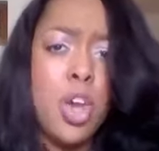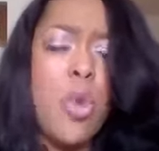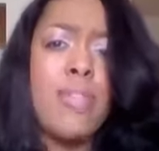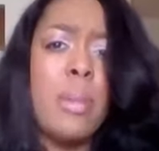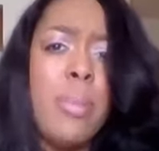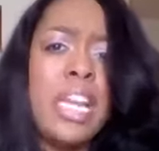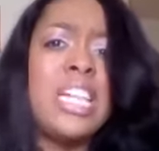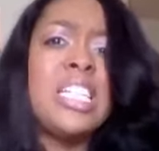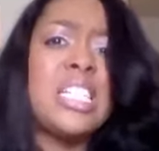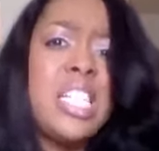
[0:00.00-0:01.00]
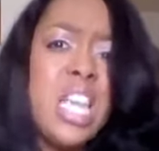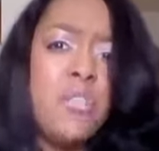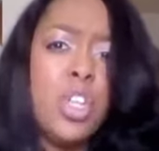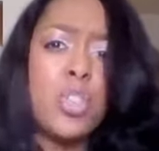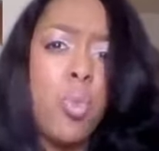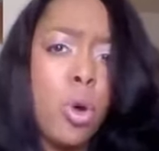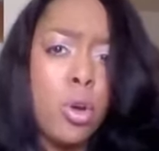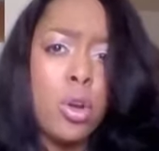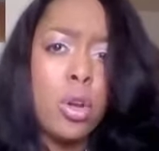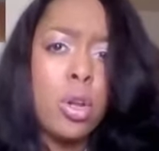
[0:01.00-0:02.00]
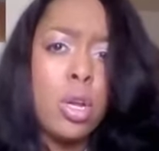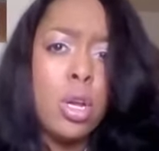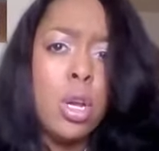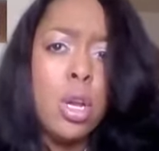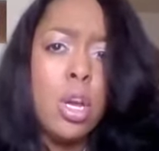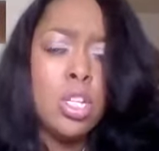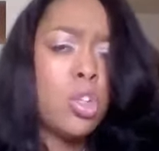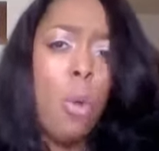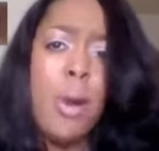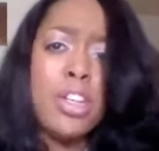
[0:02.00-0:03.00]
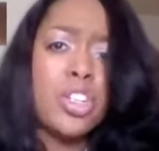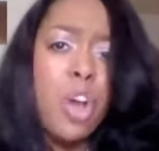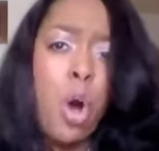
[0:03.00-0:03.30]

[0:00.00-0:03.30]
You have to be to conceive this word. So much